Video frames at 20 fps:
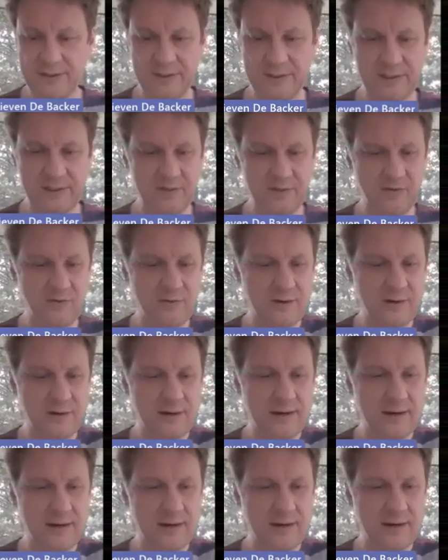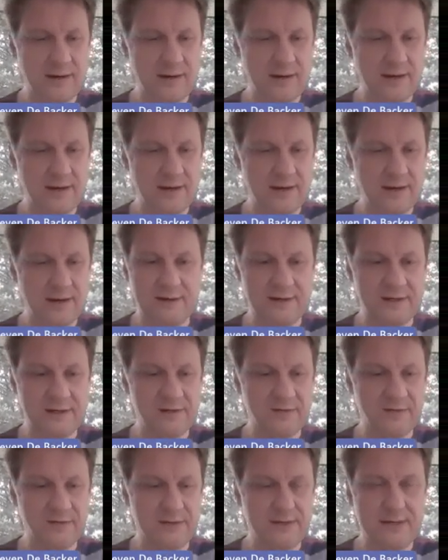So I
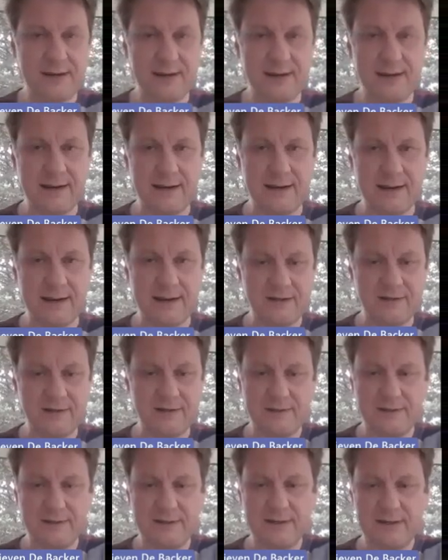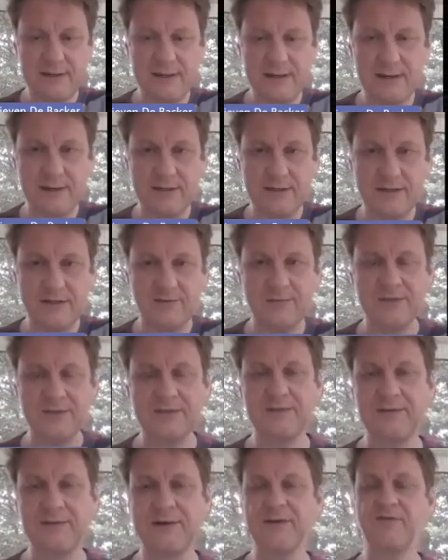subtract 1, I add 1, and I
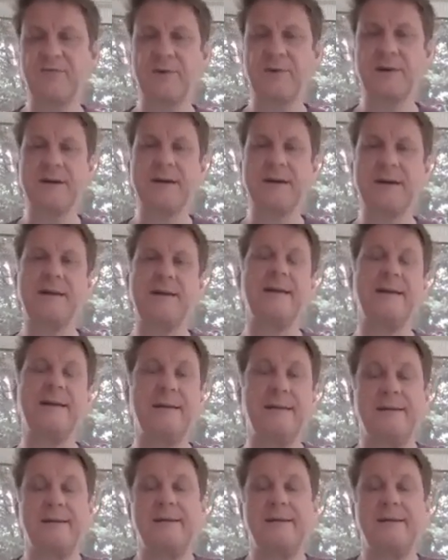subtract 1.